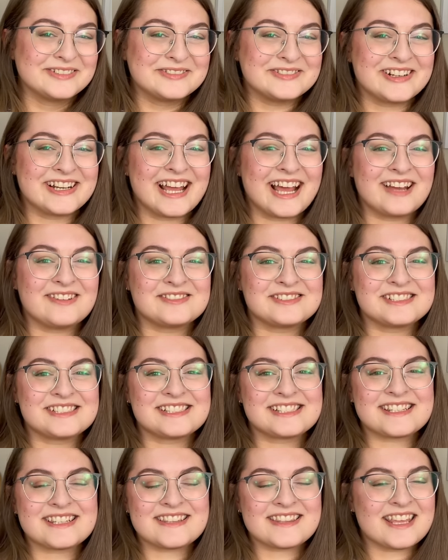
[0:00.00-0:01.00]
when I was
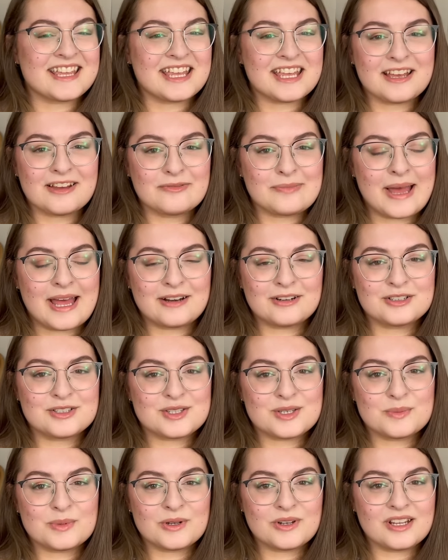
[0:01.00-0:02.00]
thinking of patterns
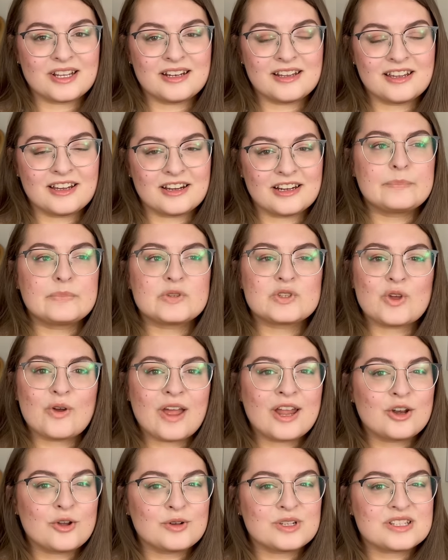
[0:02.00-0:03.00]
to put in here. So I
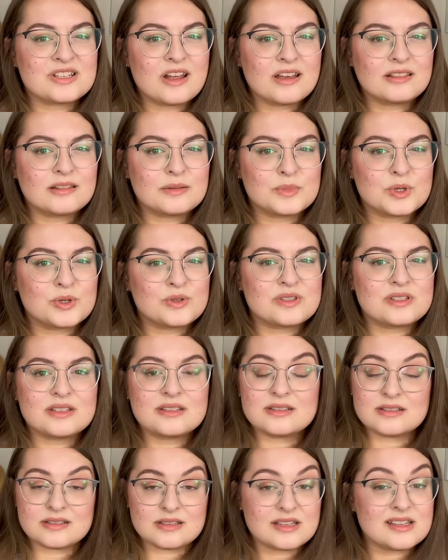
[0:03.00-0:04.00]
know it's not the most
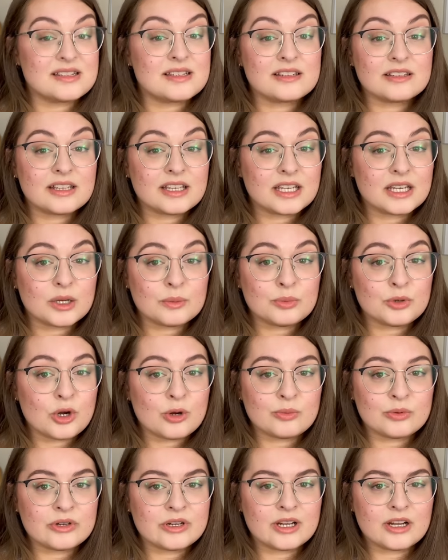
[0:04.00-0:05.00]
seasonally
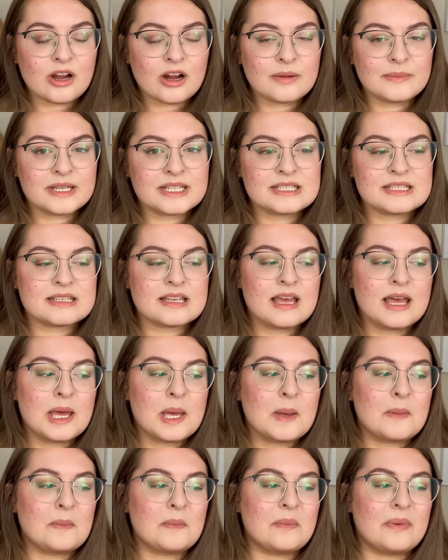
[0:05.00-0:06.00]
appropriate garment,
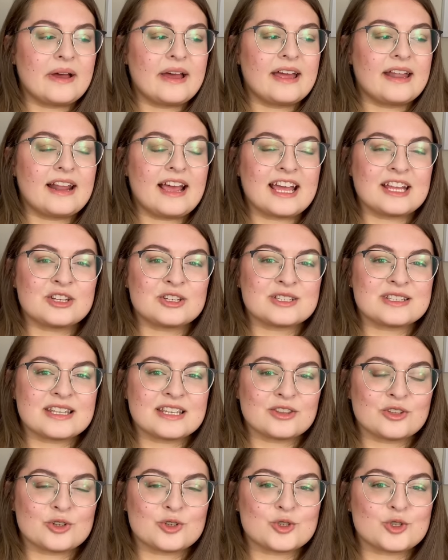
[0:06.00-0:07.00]
but I just think
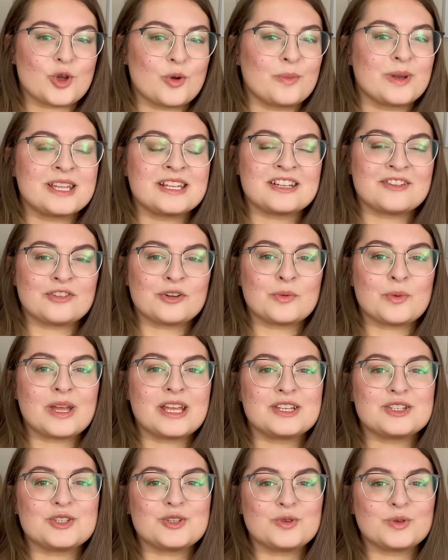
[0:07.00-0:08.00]
there's so many different
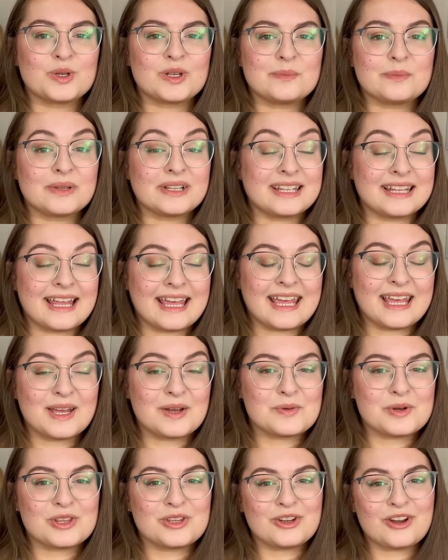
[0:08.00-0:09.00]
ways you could play
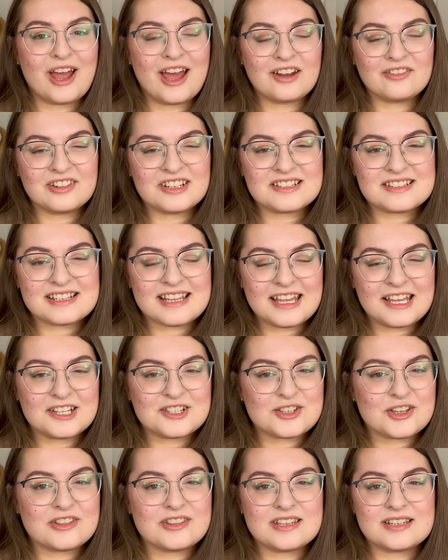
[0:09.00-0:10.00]
with your advent skeins
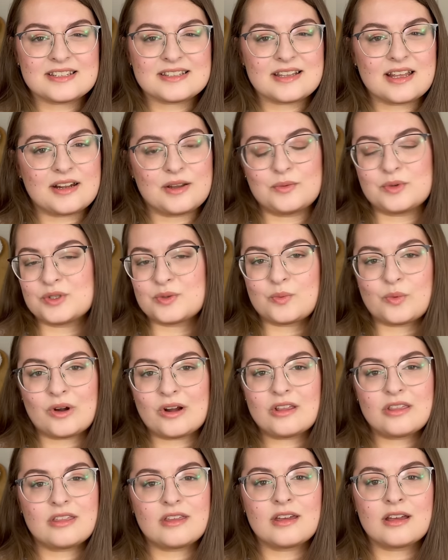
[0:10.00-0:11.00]
on this that it was
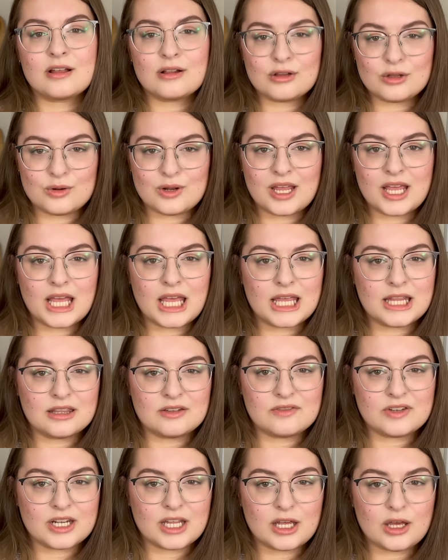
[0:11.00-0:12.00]
worth including in the
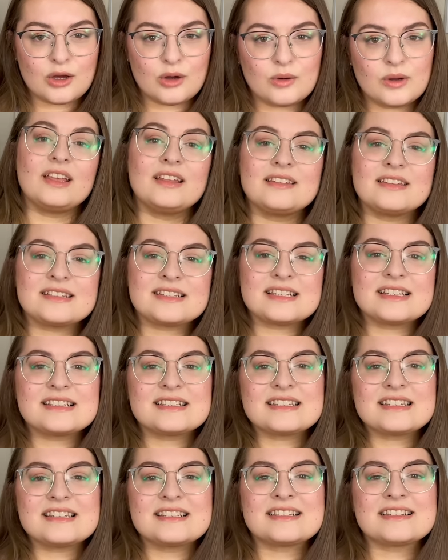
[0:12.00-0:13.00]
video. This is
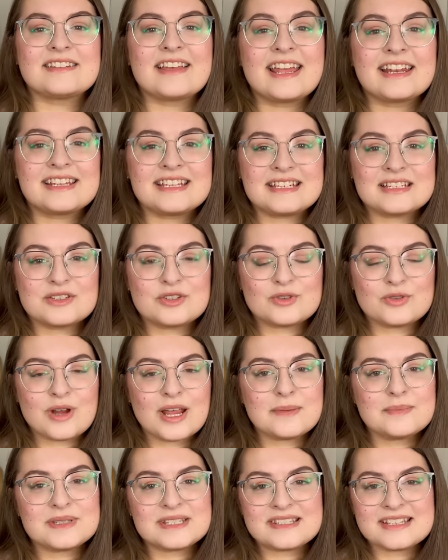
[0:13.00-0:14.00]
the Slanty
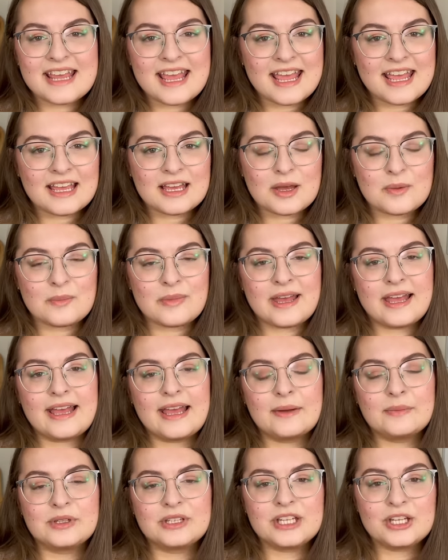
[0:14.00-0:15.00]
Stripes Tank by
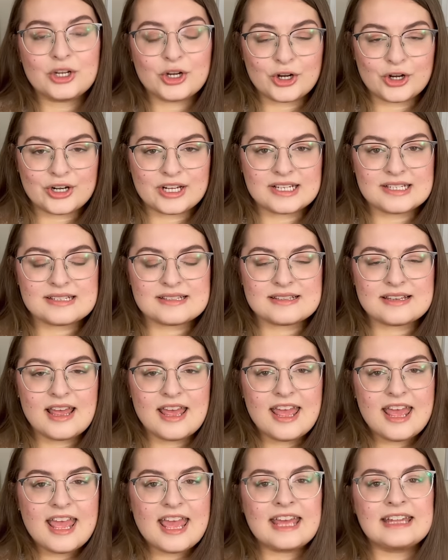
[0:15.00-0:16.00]
Emily Curtis,
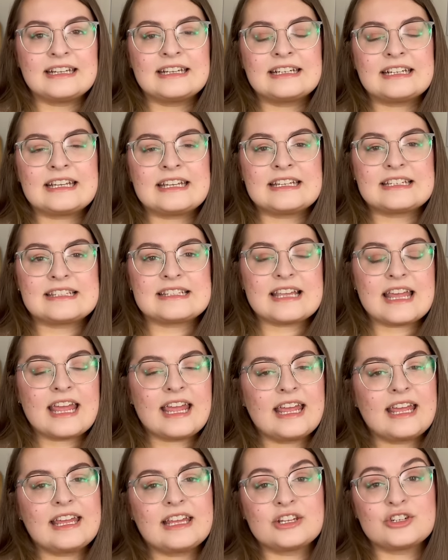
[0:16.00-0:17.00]
and it is
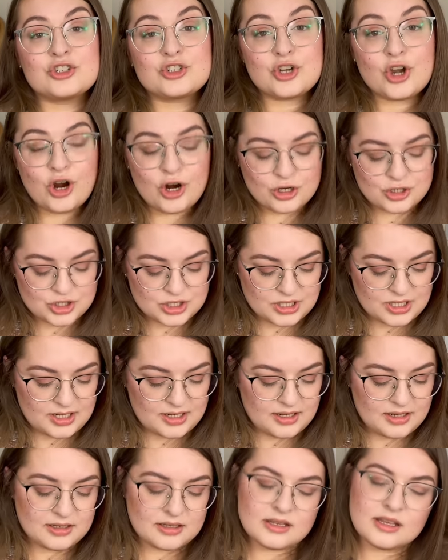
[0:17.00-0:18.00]
a
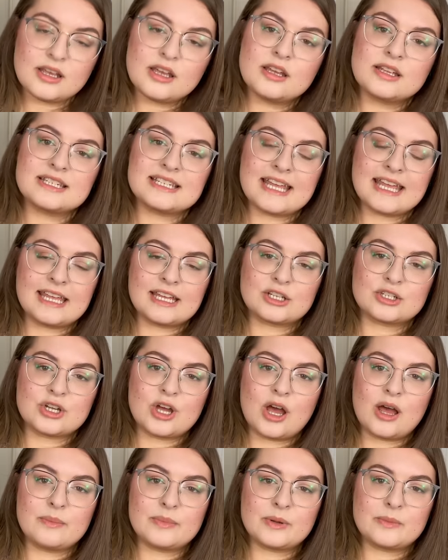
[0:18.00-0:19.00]
Intarsia tank top